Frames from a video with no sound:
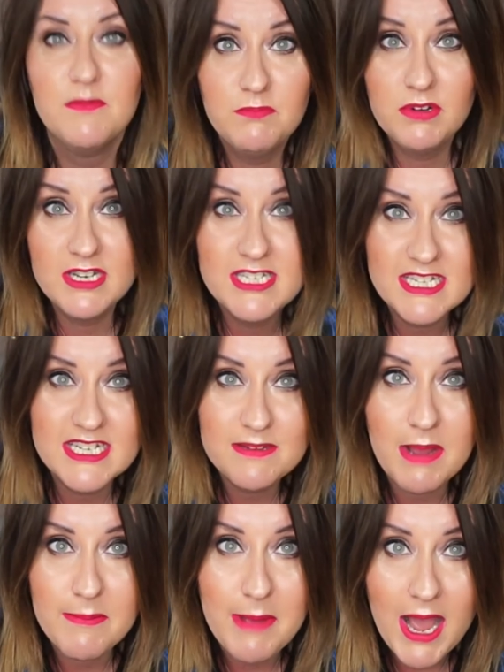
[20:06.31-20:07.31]
imprinted in
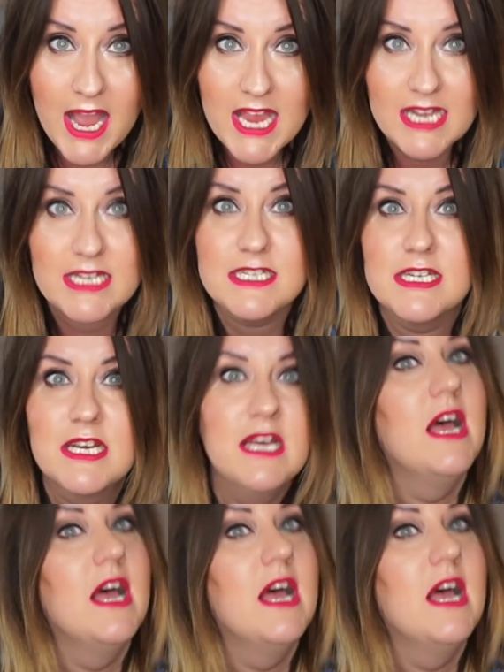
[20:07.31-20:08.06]
my mind.